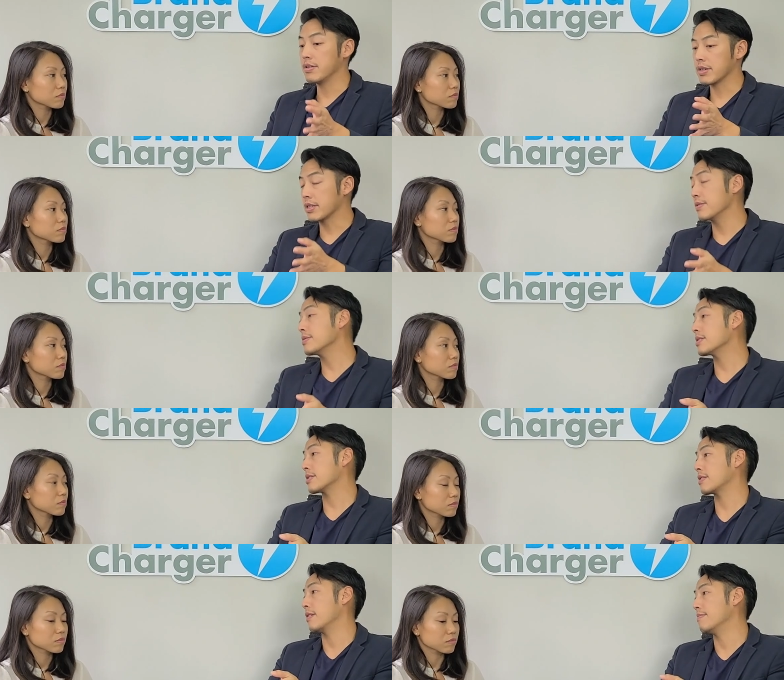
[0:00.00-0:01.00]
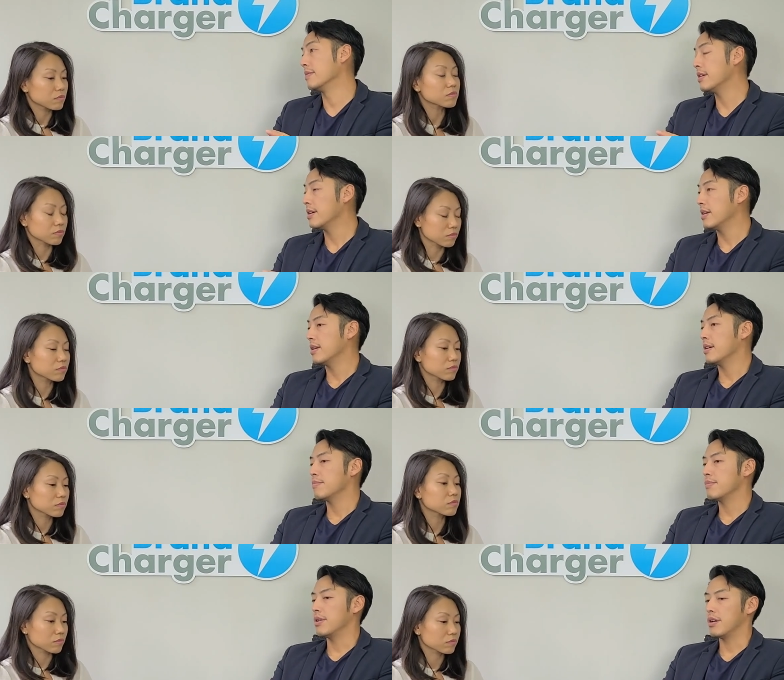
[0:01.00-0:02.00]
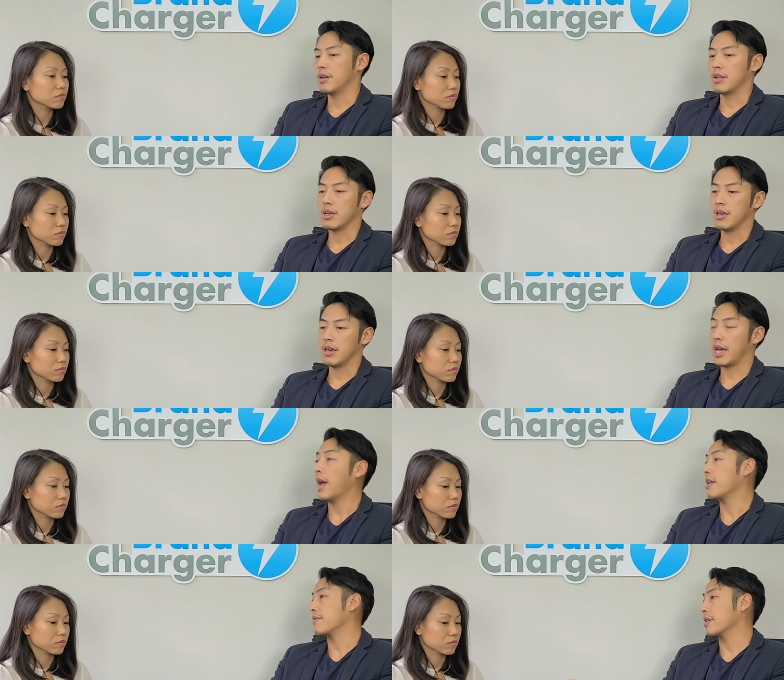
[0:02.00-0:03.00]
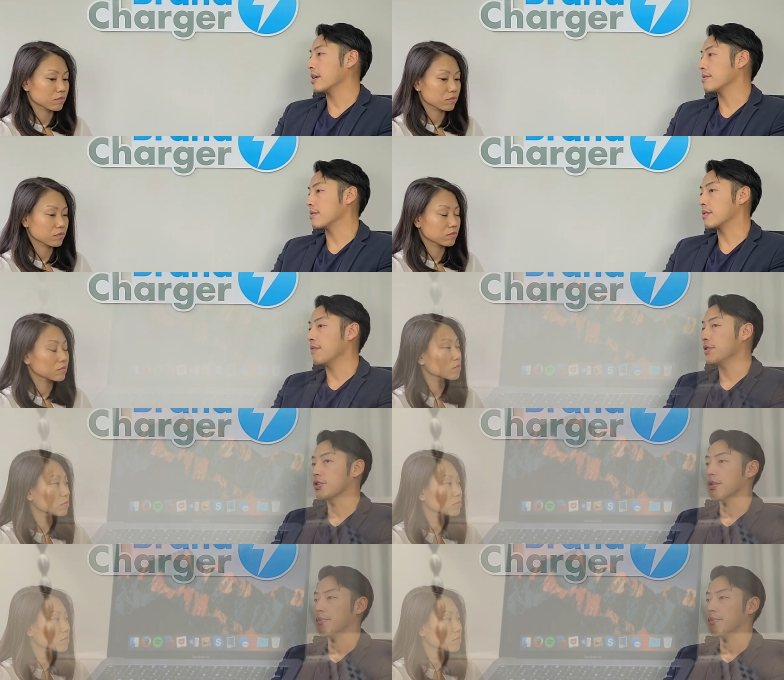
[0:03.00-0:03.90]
Speaker 1: you can use this at home. Mm-hmm. Well, again, if you go to the coffee shop,